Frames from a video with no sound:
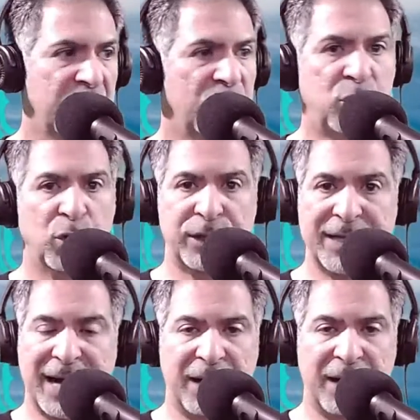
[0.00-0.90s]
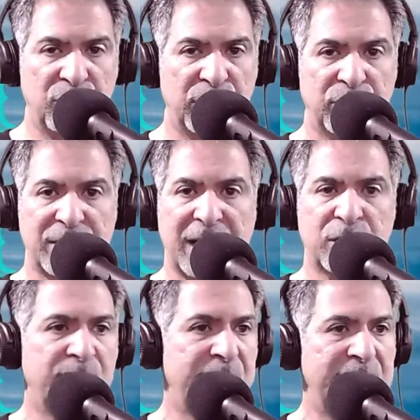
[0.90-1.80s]
Your other doctor
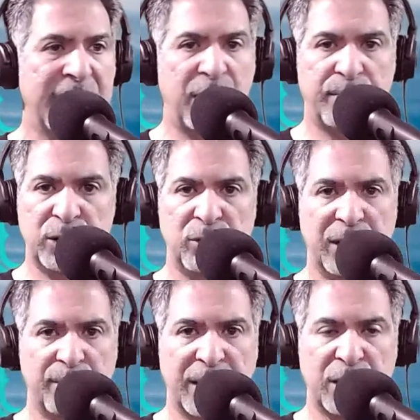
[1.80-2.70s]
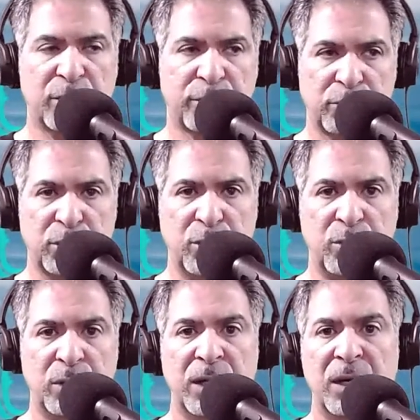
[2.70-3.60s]
may be helping you get better
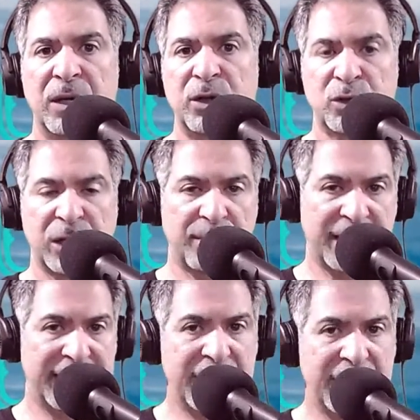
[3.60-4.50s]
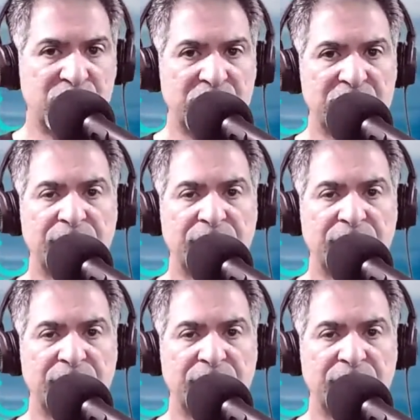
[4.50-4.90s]
through using medications.